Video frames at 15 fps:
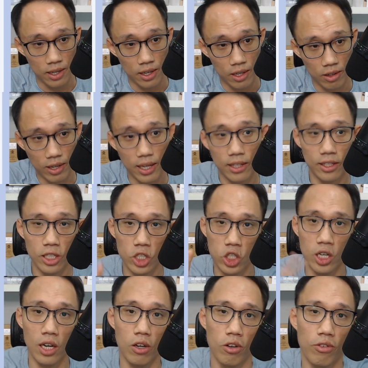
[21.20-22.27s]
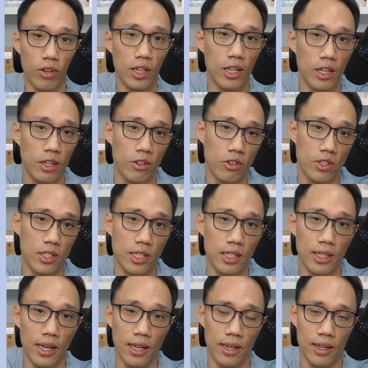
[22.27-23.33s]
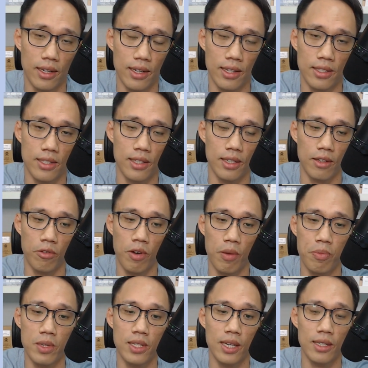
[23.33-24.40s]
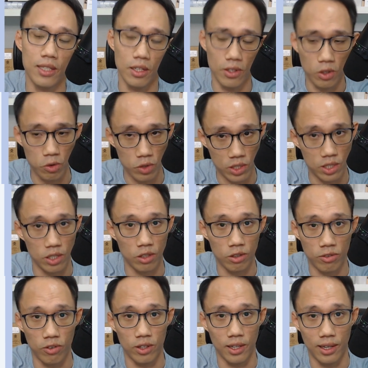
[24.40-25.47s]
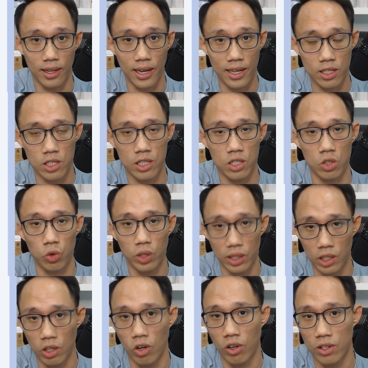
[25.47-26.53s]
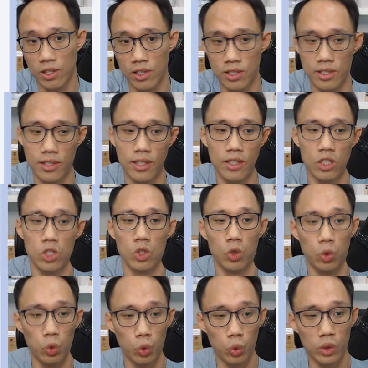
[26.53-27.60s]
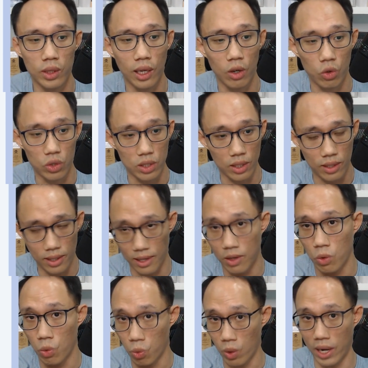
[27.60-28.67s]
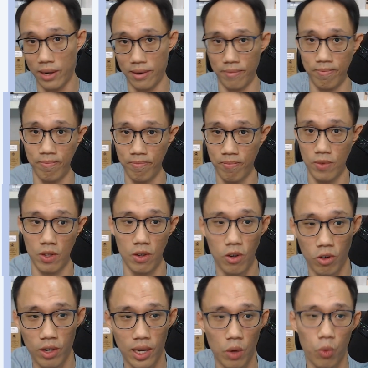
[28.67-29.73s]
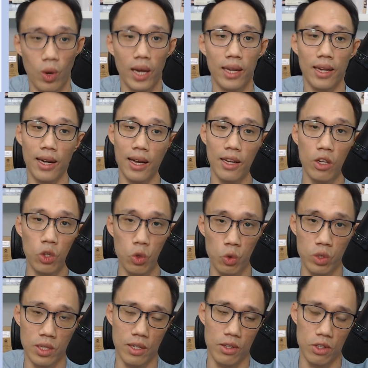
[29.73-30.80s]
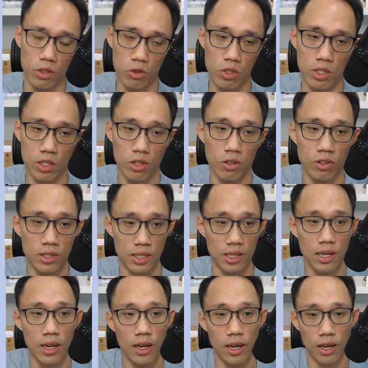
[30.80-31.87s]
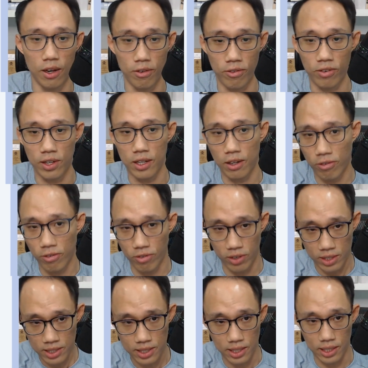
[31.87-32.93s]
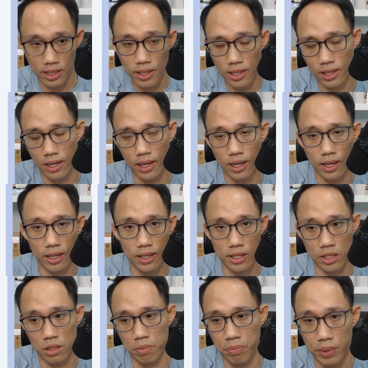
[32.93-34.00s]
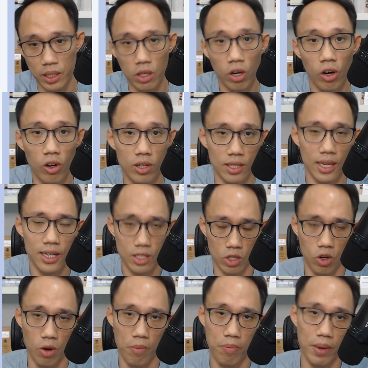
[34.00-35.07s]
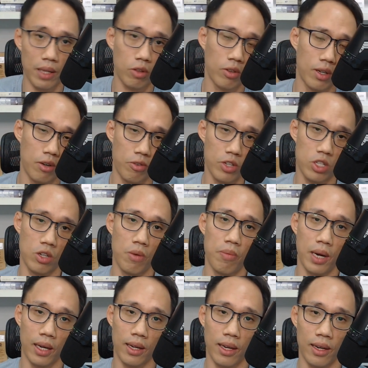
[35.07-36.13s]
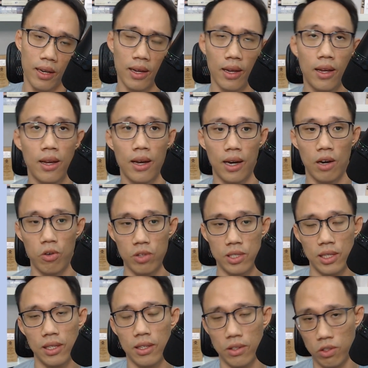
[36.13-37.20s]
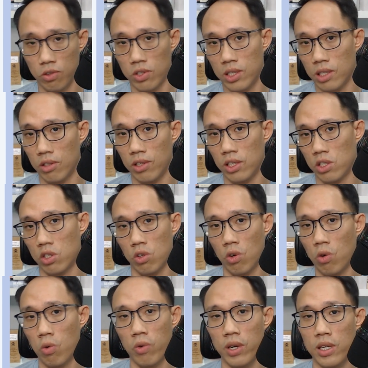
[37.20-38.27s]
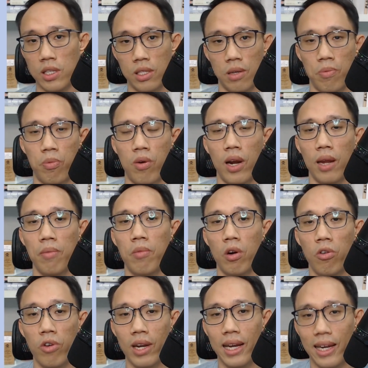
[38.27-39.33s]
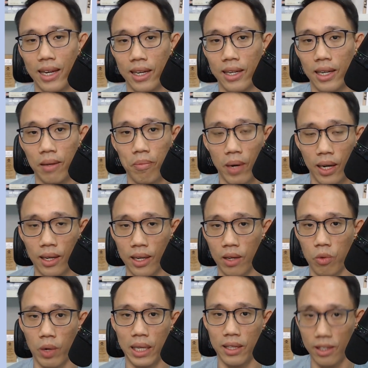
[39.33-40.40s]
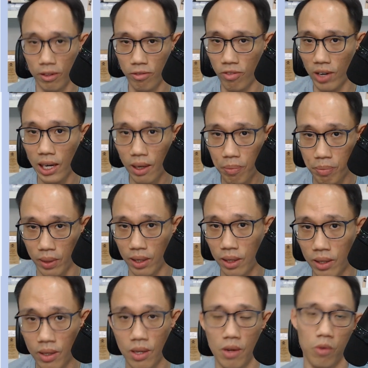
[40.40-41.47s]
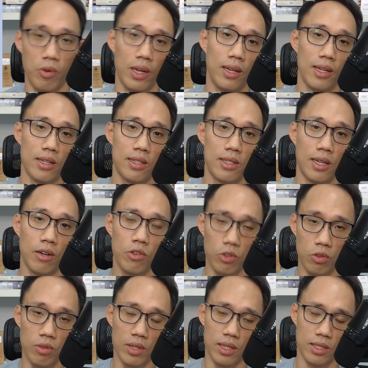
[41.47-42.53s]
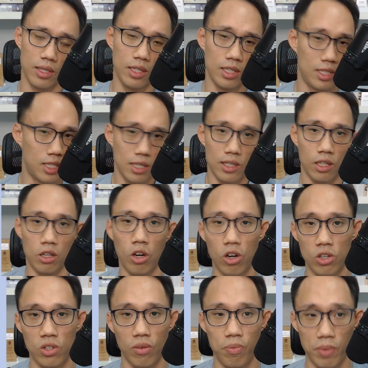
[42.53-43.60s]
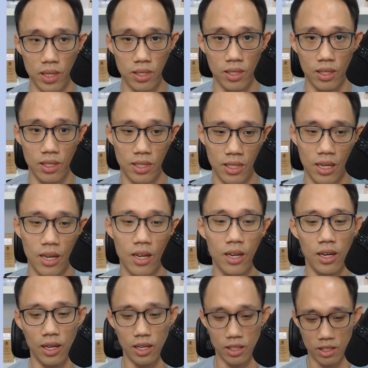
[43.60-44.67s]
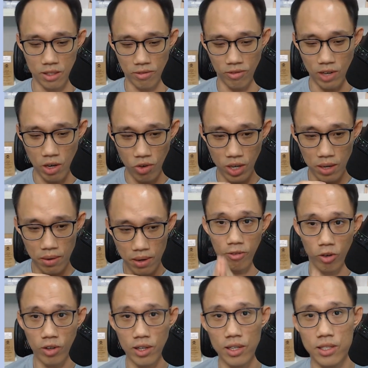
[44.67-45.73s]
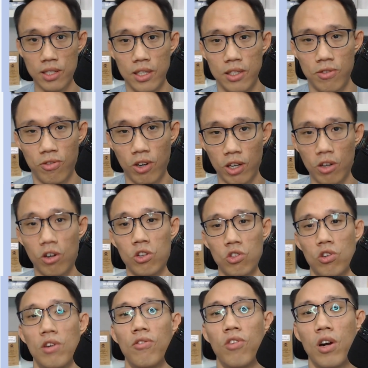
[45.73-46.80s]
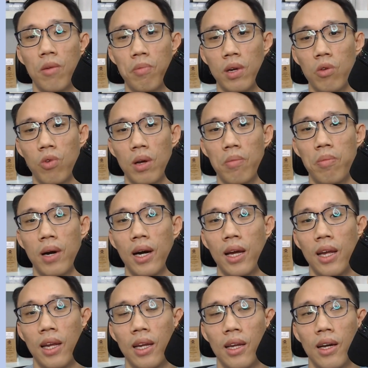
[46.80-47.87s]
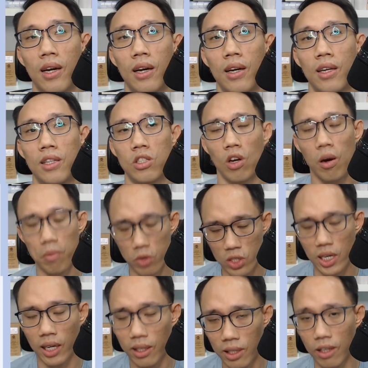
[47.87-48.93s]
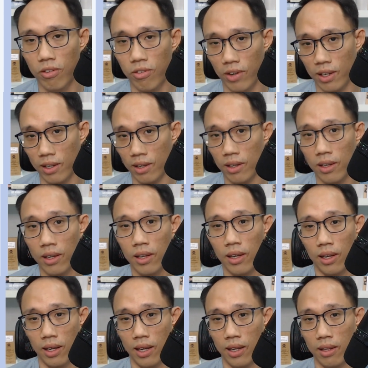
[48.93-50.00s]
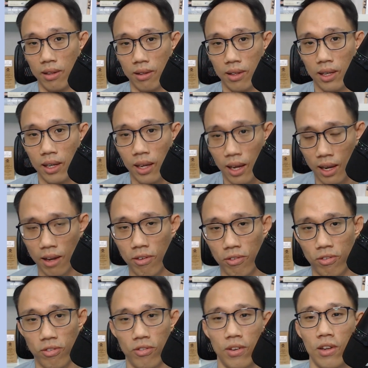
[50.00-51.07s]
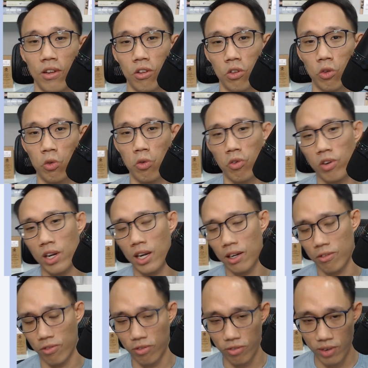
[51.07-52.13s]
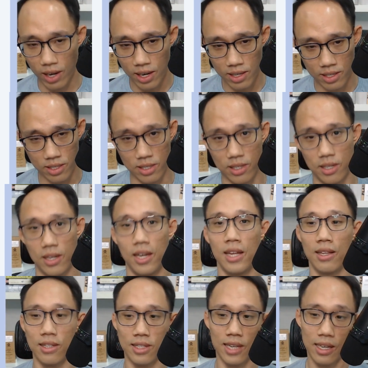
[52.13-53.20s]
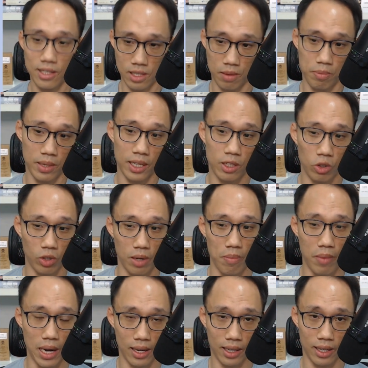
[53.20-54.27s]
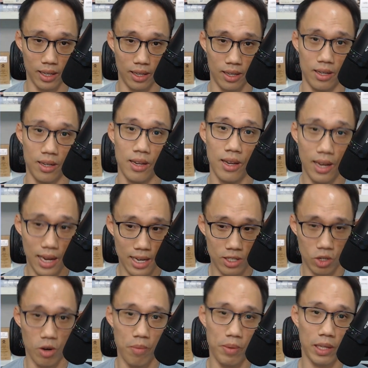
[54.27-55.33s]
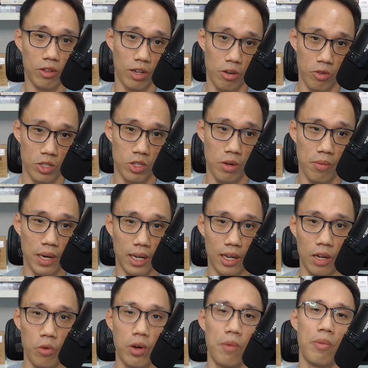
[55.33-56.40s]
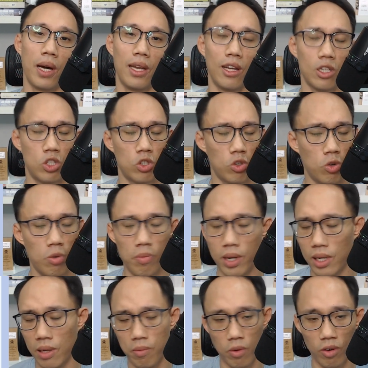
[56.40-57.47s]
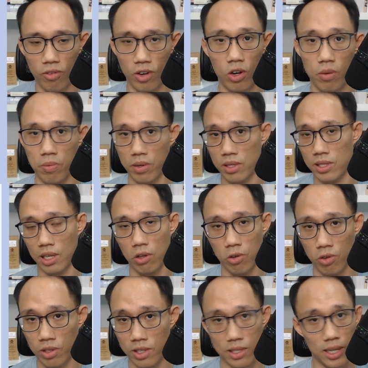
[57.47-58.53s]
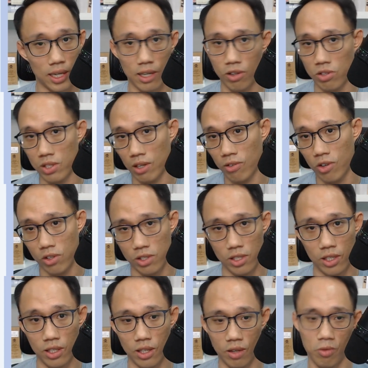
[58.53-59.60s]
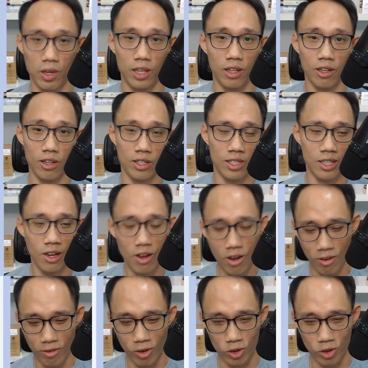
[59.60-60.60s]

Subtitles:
Okay, this chart over here, you see that it represents the new sales for the last 20 odd years since 2001. Okay, why did I use the new sales figure firstly? It's because as compared to the resale market, I would say the new sale, it's always the primary leading market where developer, when they sell units, it's just a cost of business. It's very focused, it's very controlled environment whereby it's objective and they have to react fast and sensibly to the market, as compared to the resale market whereby there's so many more variables that owners like ourselves consider, whether it's for